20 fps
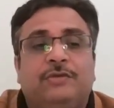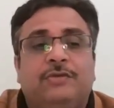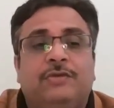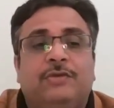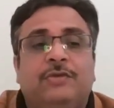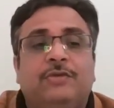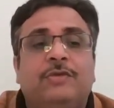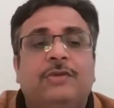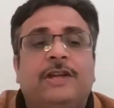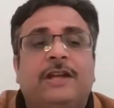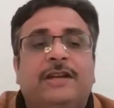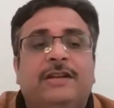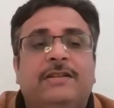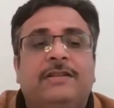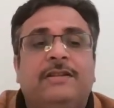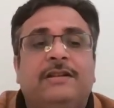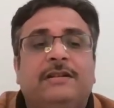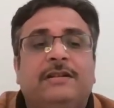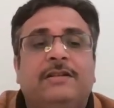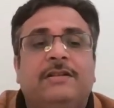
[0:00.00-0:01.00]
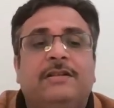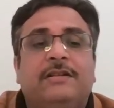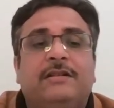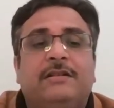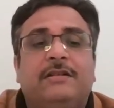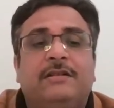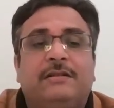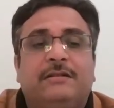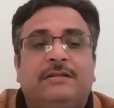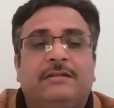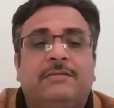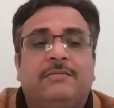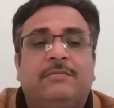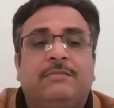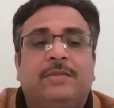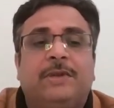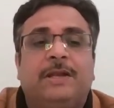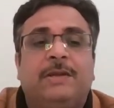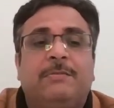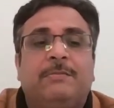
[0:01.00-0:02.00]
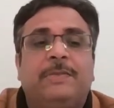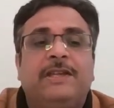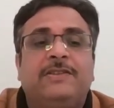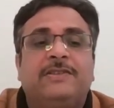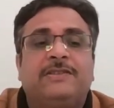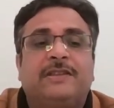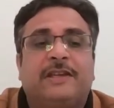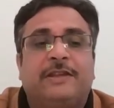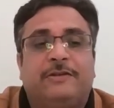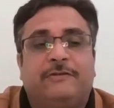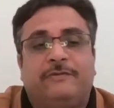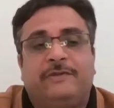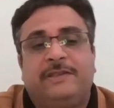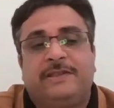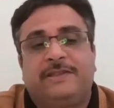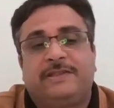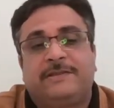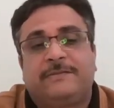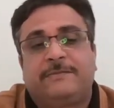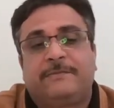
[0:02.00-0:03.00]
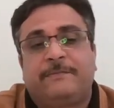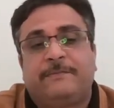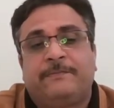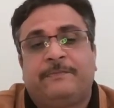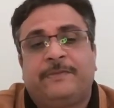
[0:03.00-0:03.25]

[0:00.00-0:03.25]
look at the plumbing sign of this.